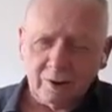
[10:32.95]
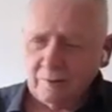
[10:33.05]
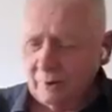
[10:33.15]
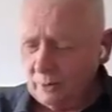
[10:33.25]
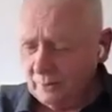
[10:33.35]

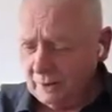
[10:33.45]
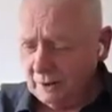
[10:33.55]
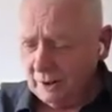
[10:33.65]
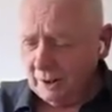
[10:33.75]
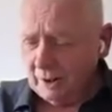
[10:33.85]

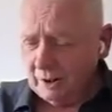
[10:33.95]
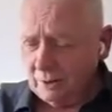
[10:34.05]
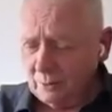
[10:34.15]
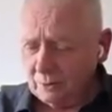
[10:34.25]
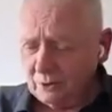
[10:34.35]
evolving in
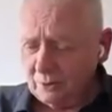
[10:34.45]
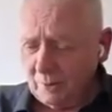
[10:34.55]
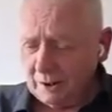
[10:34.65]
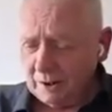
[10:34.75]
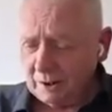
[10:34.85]
order to
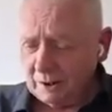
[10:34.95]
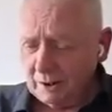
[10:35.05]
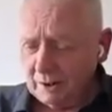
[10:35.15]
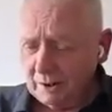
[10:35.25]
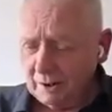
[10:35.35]
make
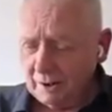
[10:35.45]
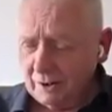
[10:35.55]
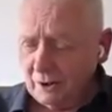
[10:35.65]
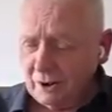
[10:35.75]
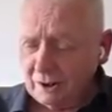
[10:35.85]

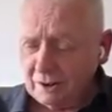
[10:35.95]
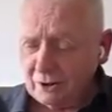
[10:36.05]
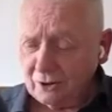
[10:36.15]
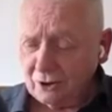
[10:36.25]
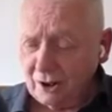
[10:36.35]
the
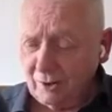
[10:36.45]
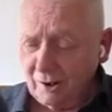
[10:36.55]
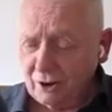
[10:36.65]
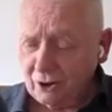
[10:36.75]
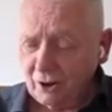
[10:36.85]

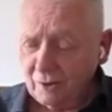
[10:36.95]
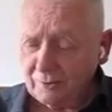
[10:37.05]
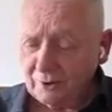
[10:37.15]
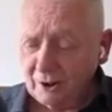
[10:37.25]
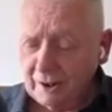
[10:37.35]
generation of
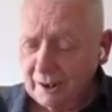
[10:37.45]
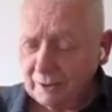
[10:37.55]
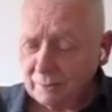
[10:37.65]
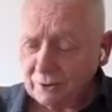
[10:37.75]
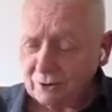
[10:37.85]
sign
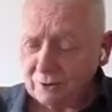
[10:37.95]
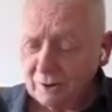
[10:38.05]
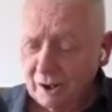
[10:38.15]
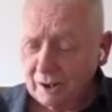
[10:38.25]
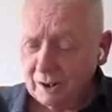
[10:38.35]

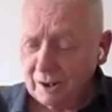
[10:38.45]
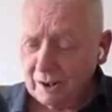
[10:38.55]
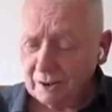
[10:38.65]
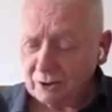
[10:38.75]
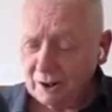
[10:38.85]

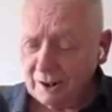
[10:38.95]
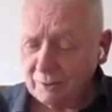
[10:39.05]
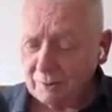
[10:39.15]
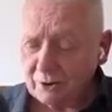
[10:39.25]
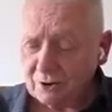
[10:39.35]

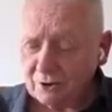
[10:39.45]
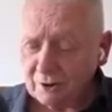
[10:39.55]
languages